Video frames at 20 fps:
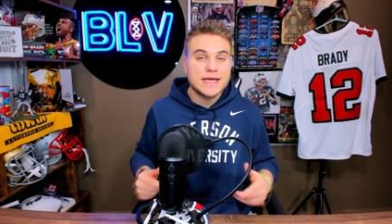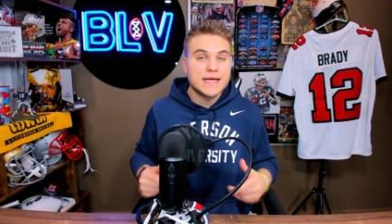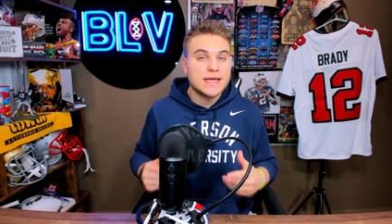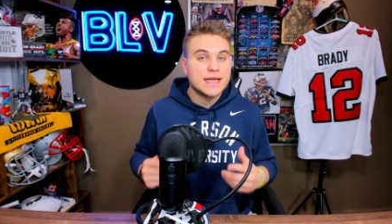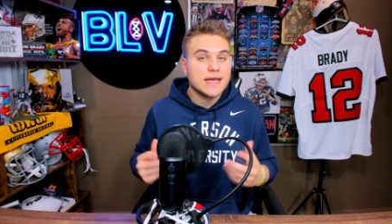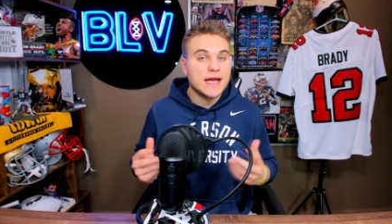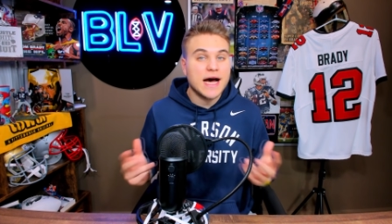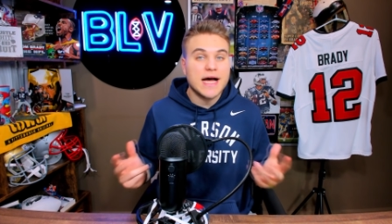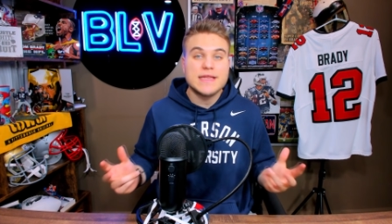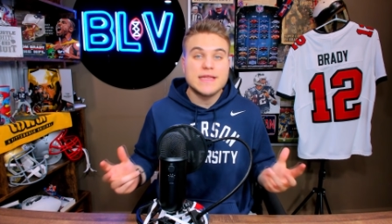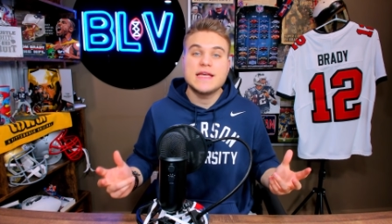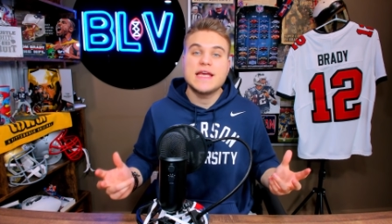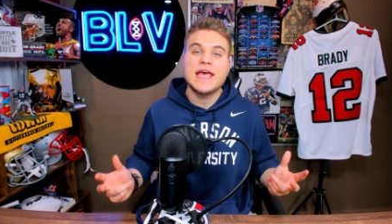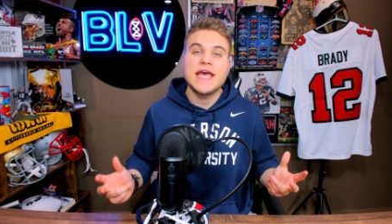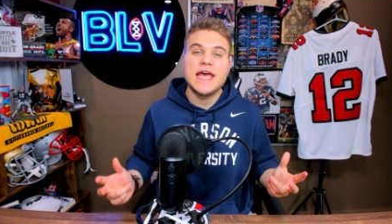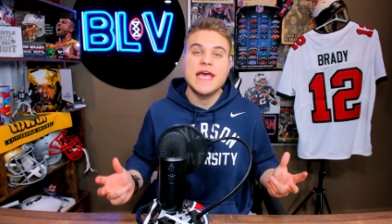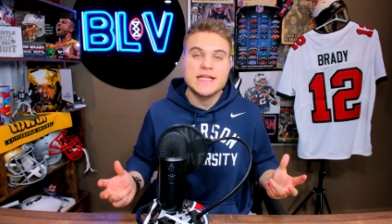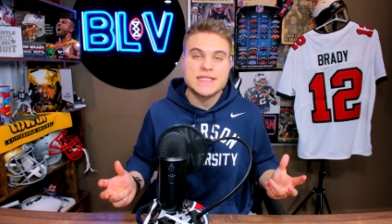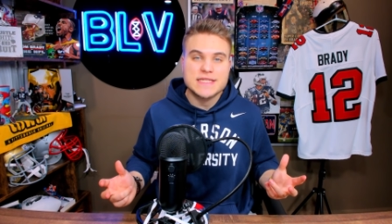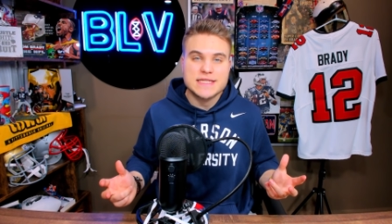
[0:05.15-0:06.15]
Not the
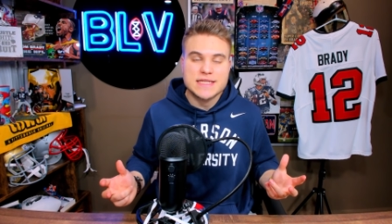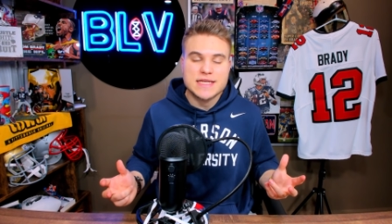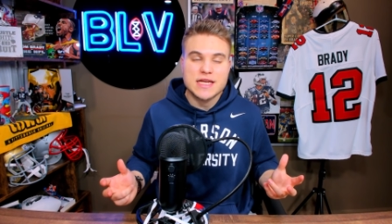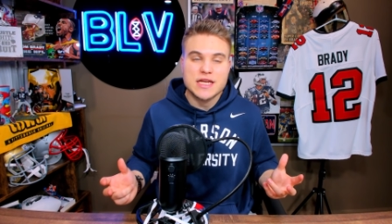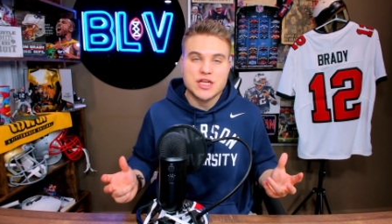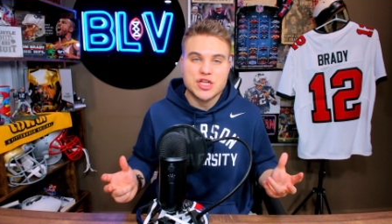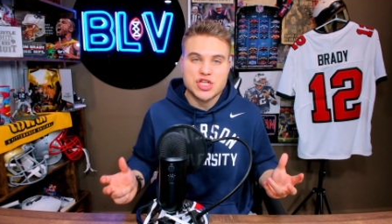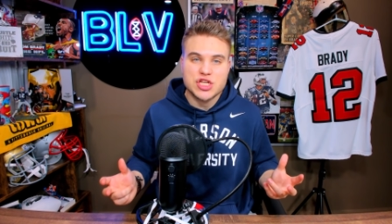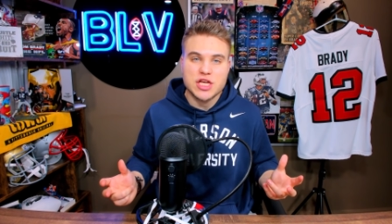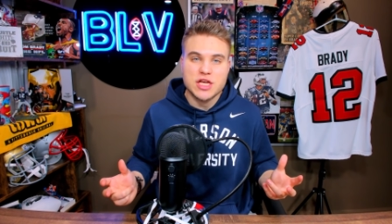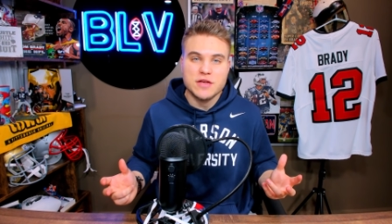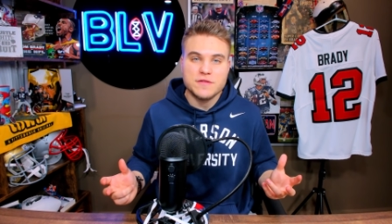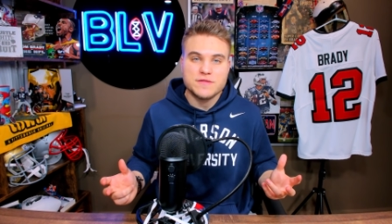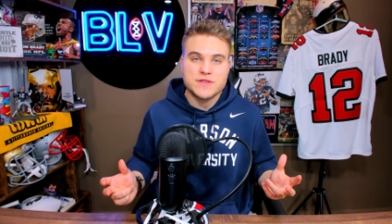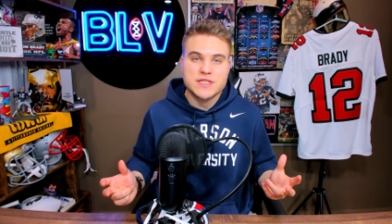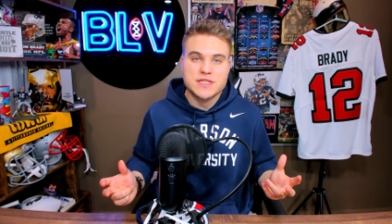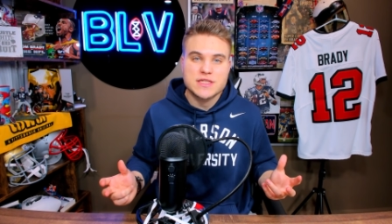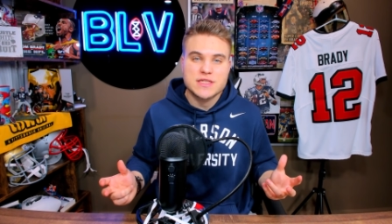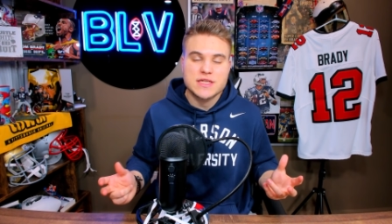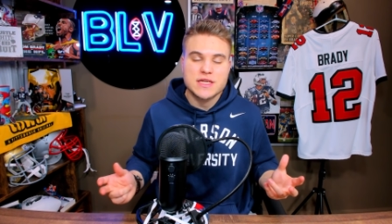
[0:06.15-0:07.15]
Kansas City
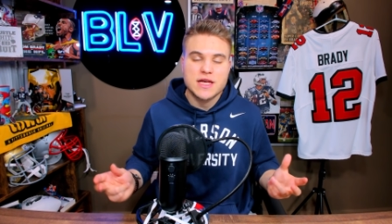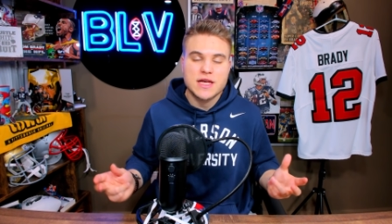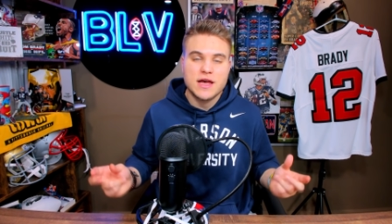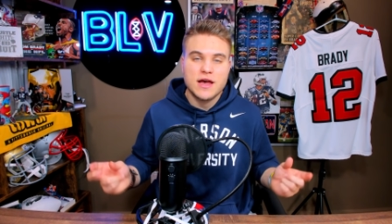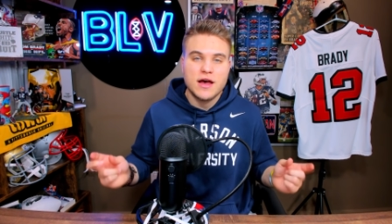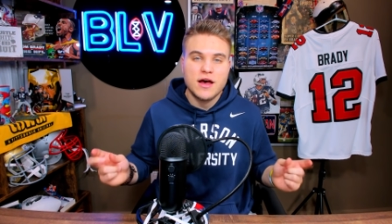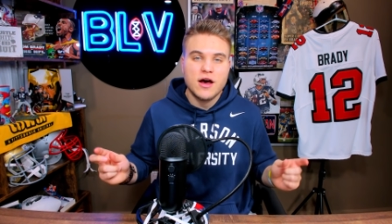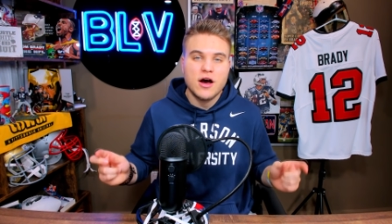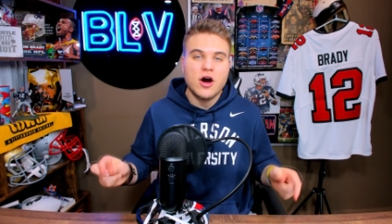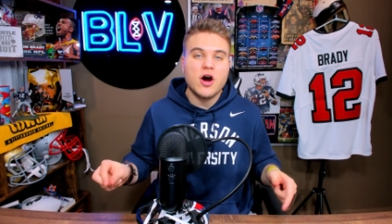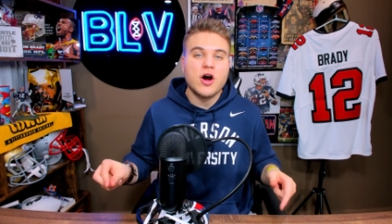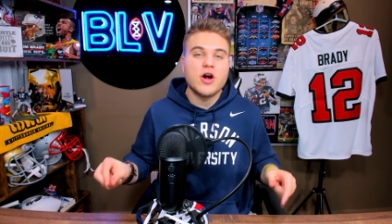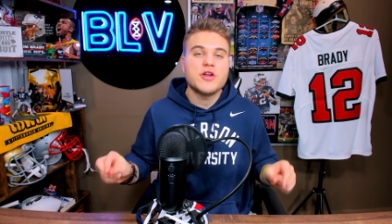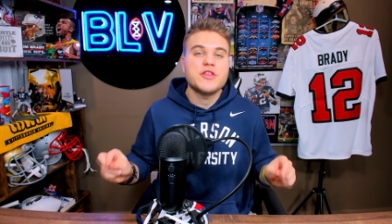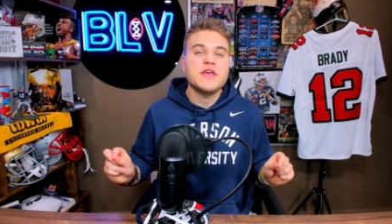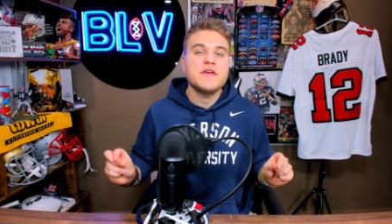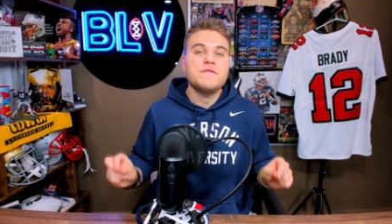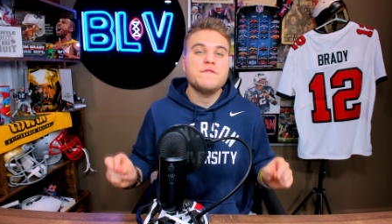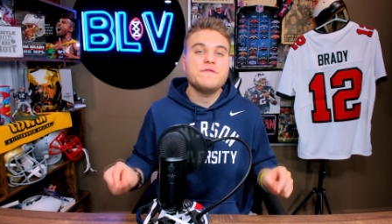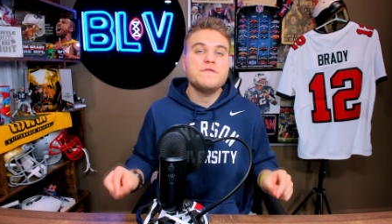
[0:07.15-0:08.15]
Chiefs. Are
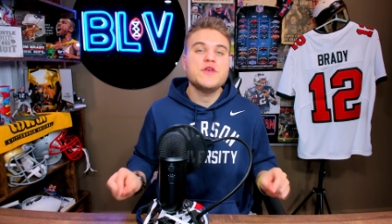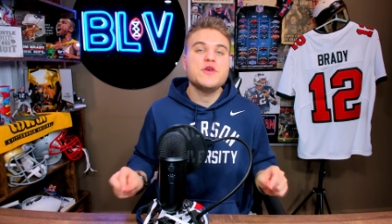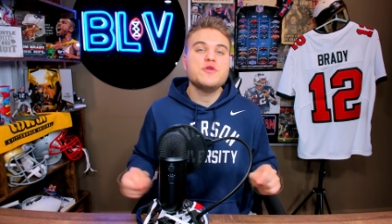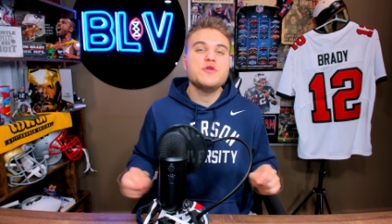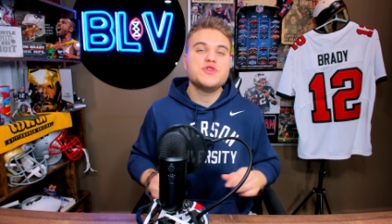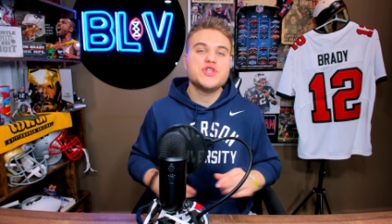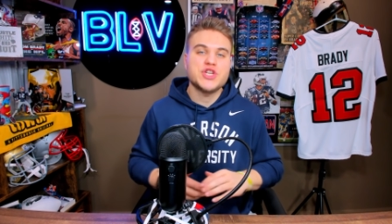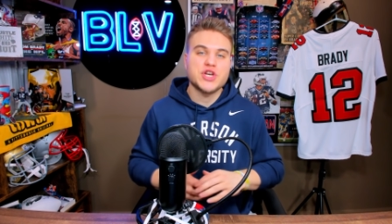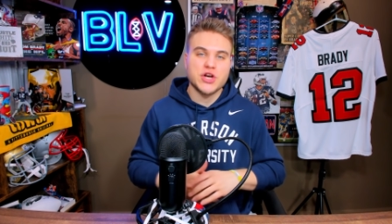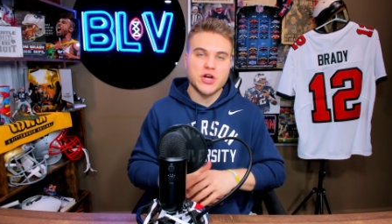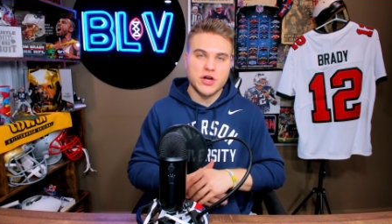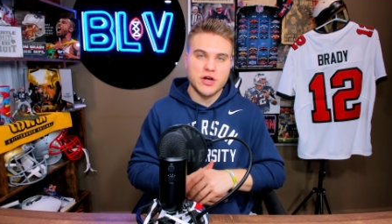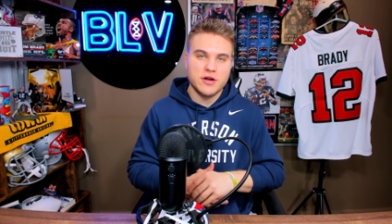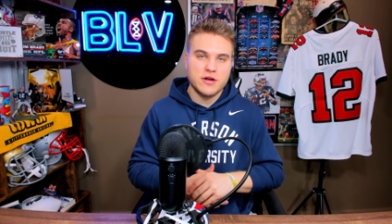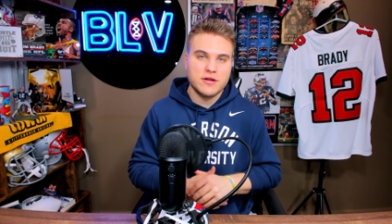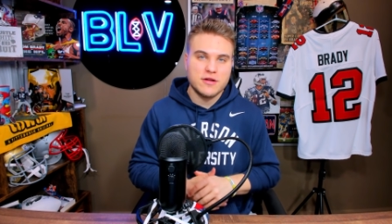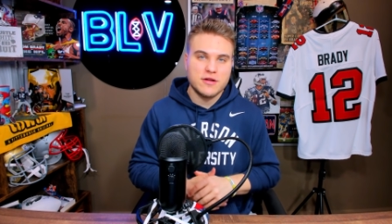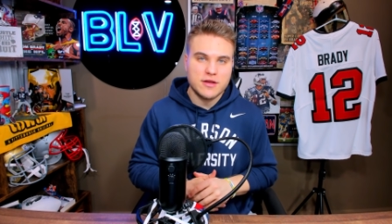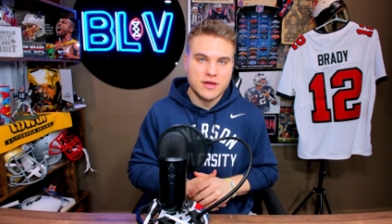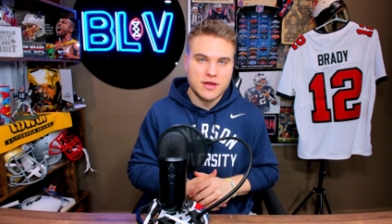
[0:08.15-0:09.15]
the future
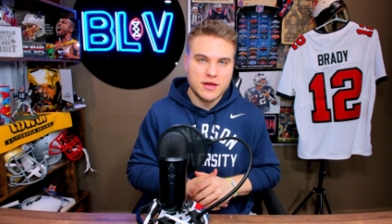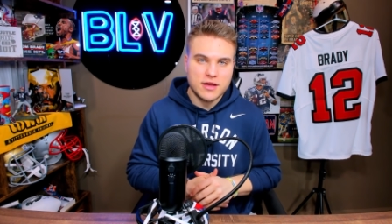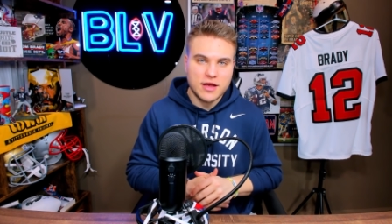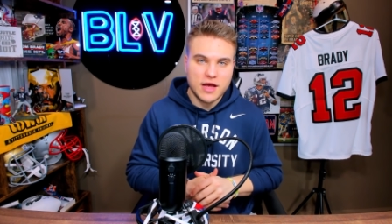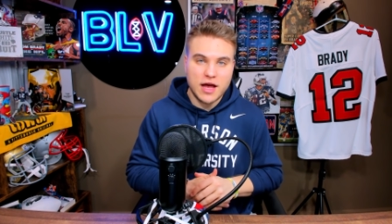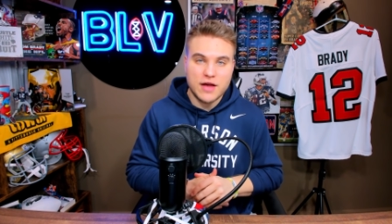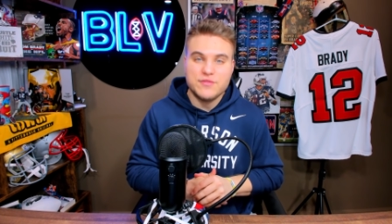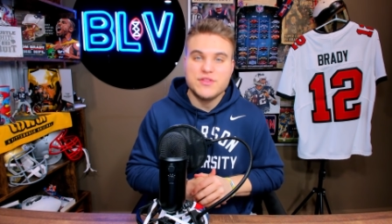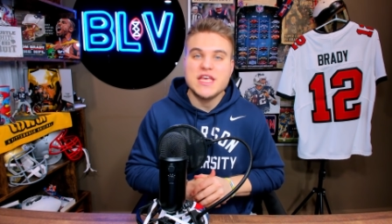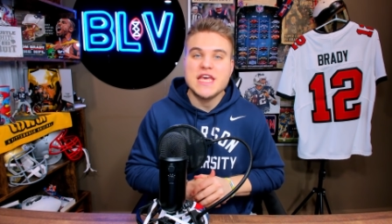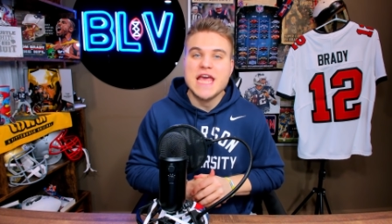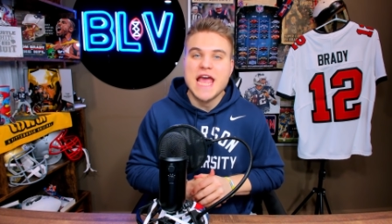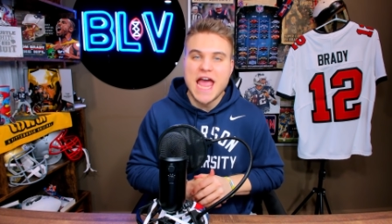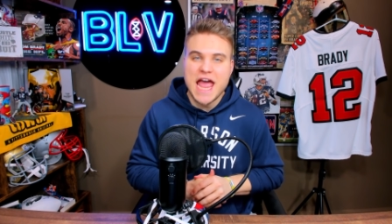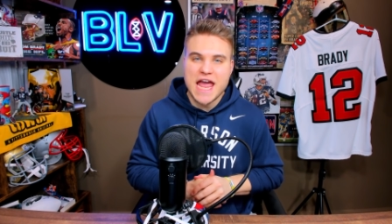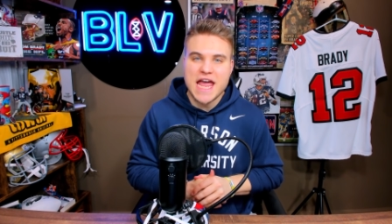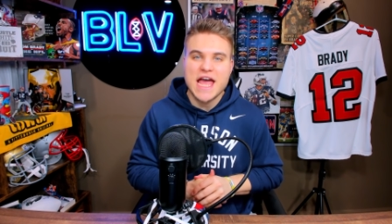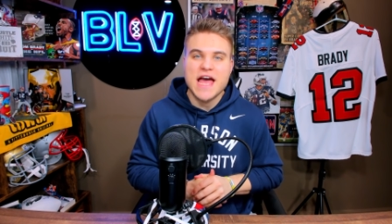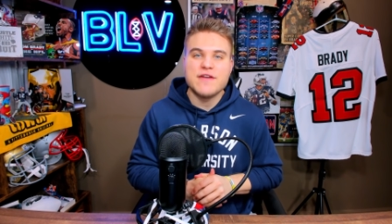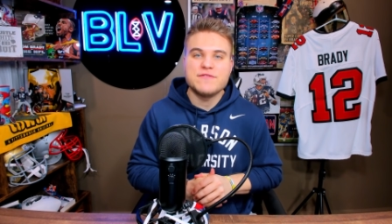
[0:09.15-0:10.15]
of the
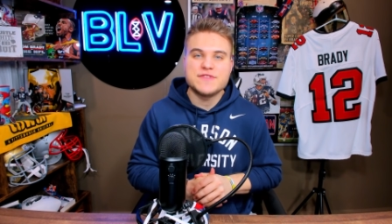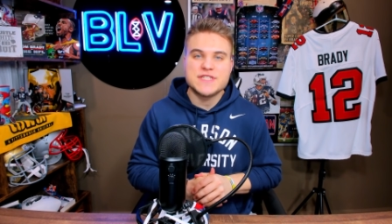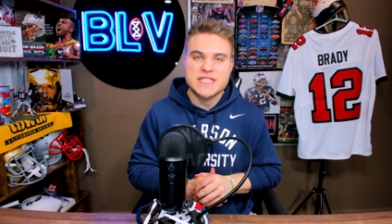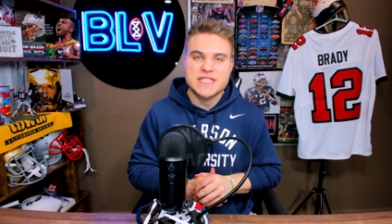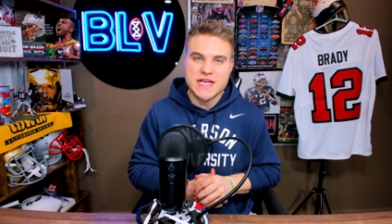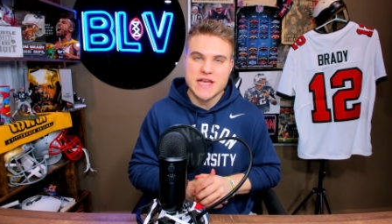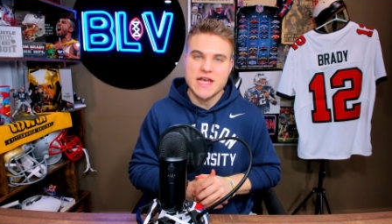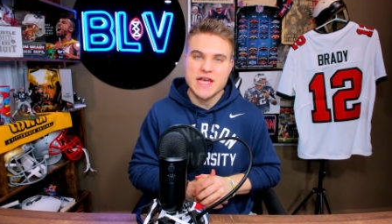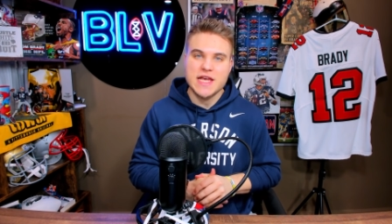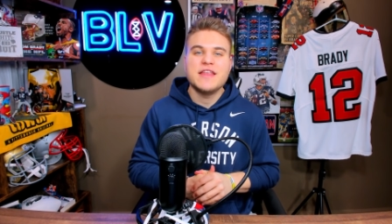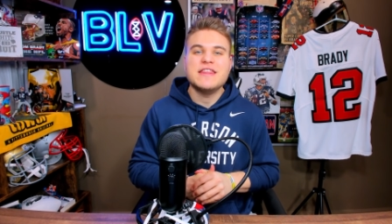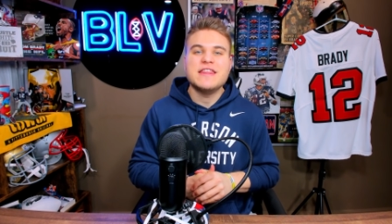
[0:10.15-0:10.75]
AFC.